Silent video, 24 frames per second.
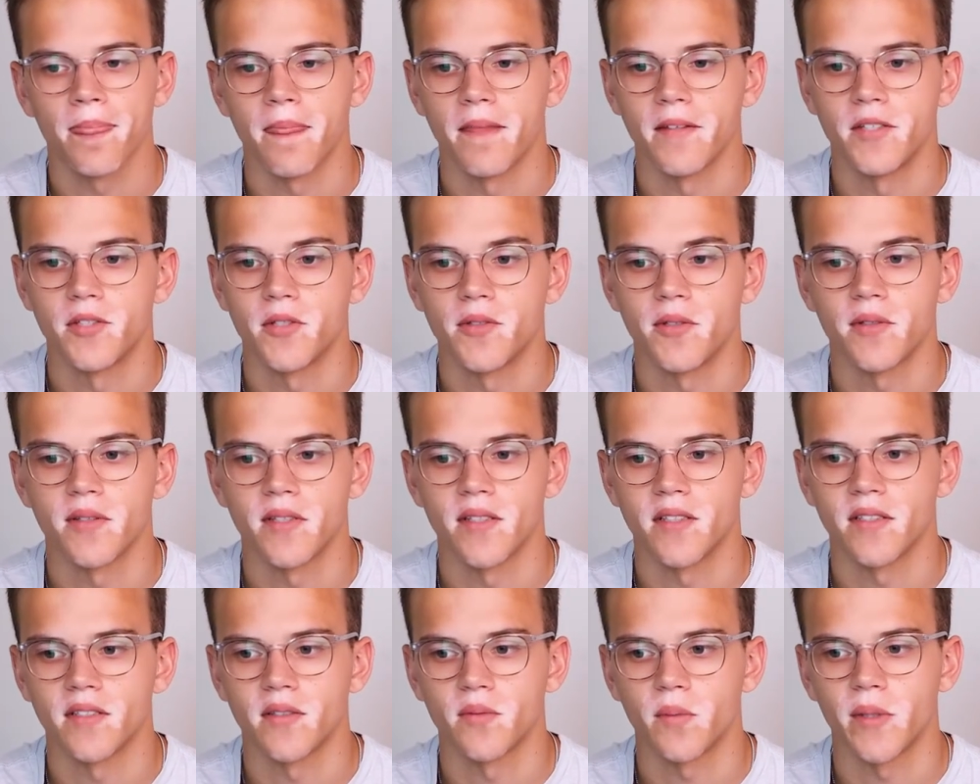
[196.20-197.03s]
The truth
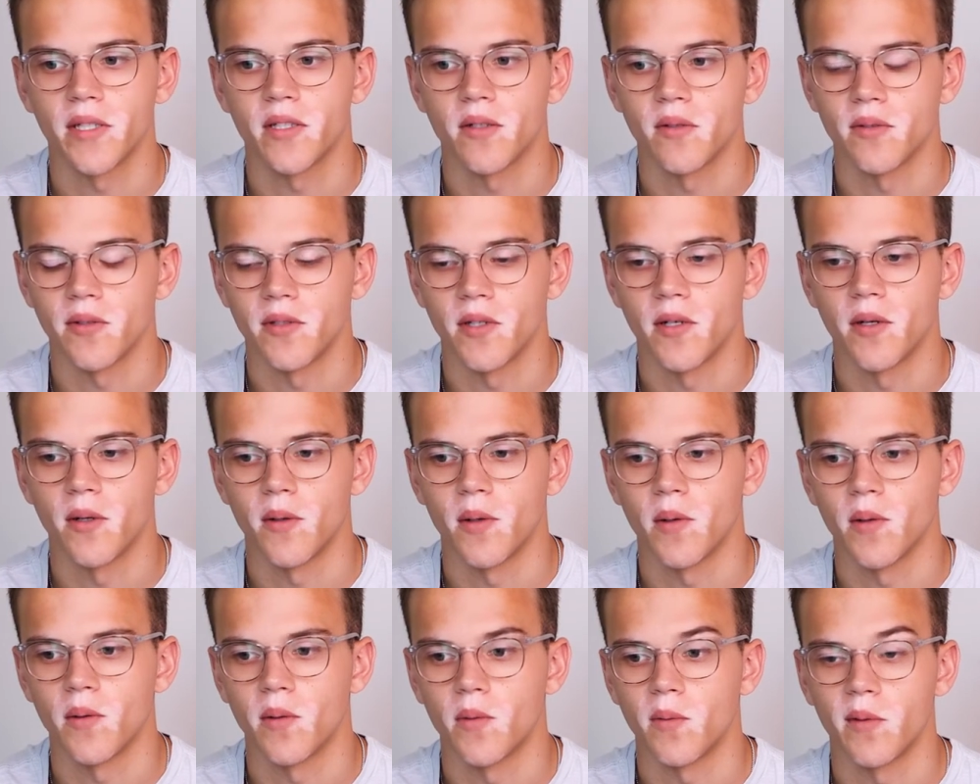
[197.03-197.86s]
is, we don't
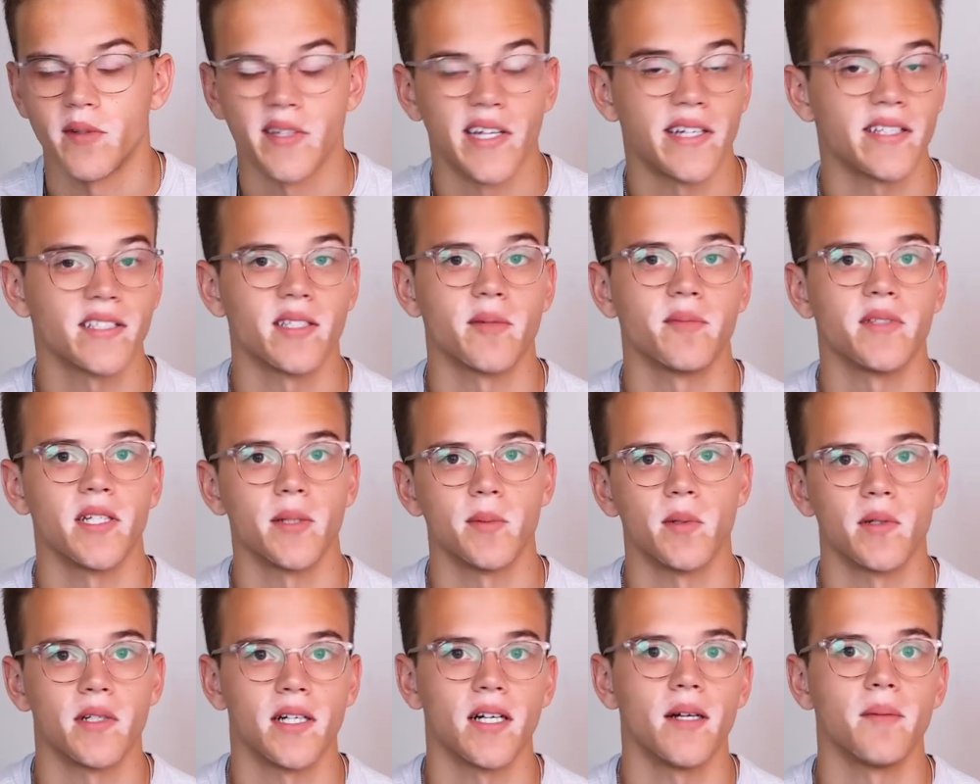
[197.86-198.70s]
know when that someday
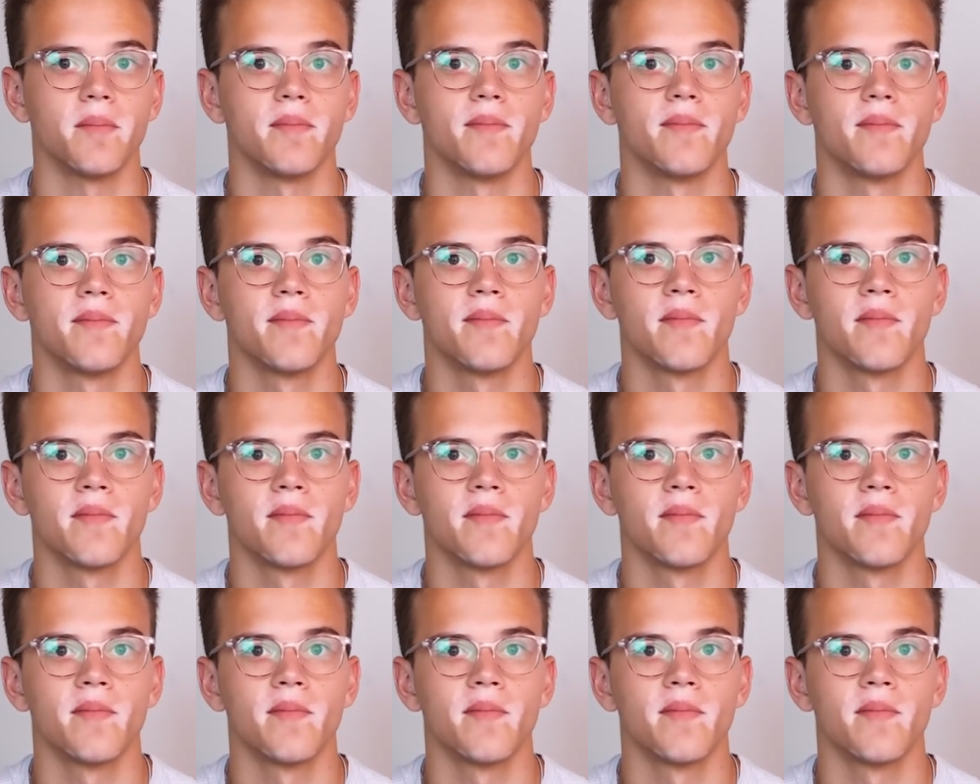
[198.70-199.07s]
will come.